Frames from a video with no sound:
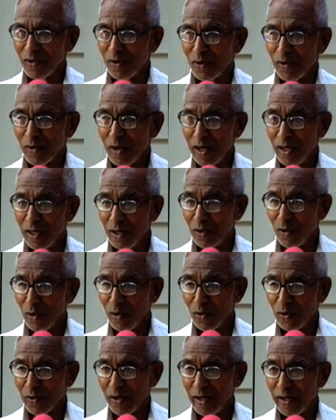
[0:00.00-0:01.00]
Why are you
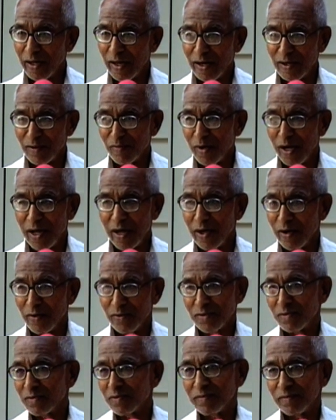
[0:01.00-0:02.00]
looking at my
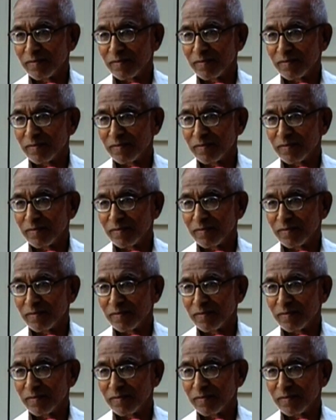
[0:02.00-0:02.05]
house?